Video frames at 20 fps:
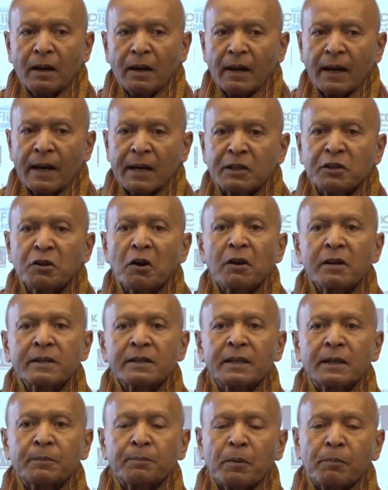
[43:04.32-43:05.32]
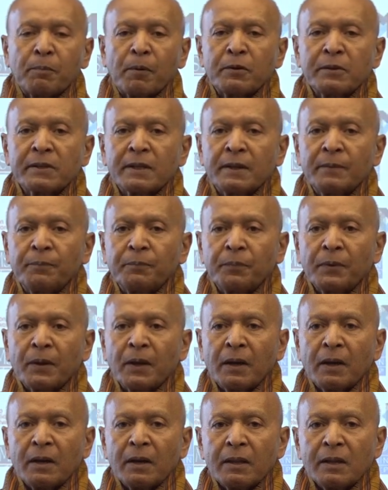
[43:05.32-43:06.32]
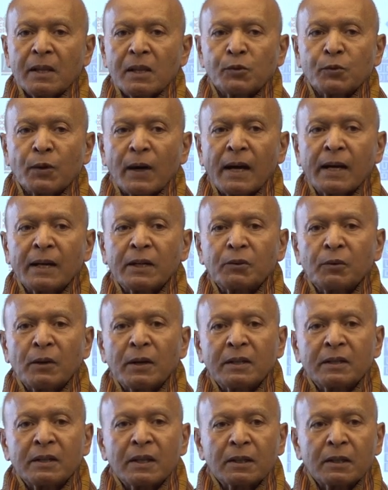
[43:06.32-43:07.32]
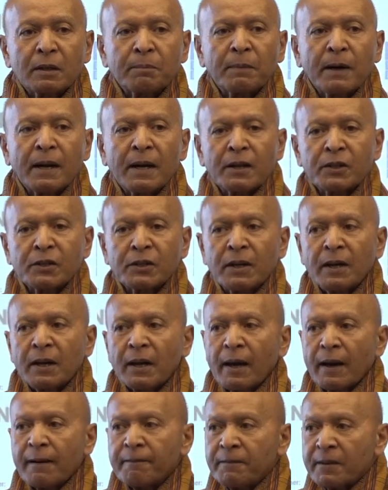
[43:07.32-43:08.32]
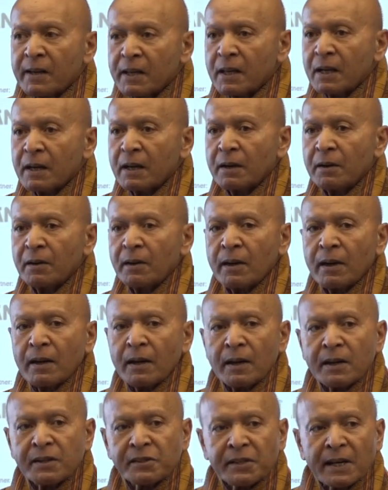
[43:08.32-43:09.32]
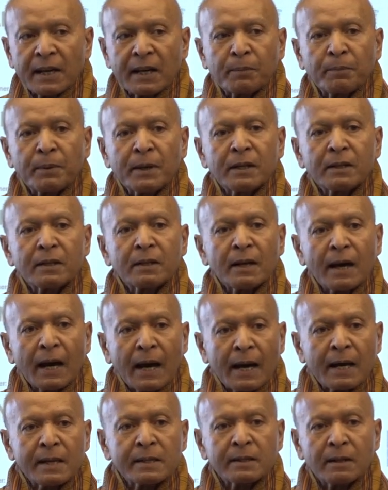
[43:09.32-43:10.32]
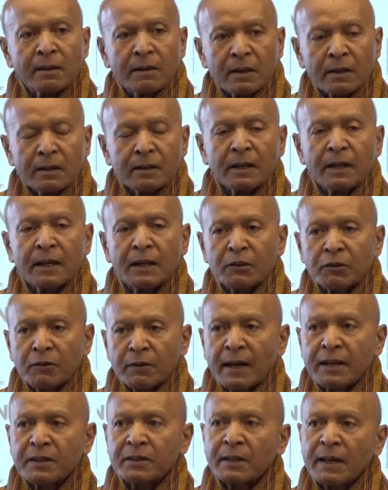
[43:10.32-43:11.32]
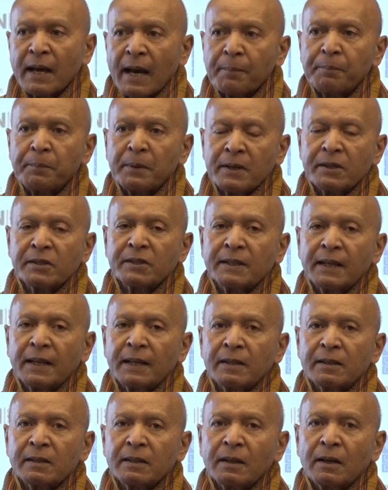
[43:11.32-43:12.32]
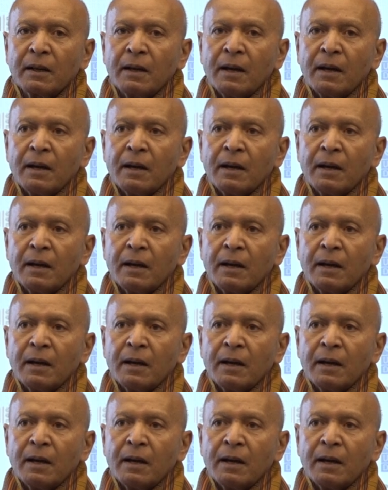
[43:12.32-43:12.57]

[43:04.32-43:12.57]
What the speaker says: endorsed that proposal. That's why 20th of March every year is celebrated as the International Happiness Day. See.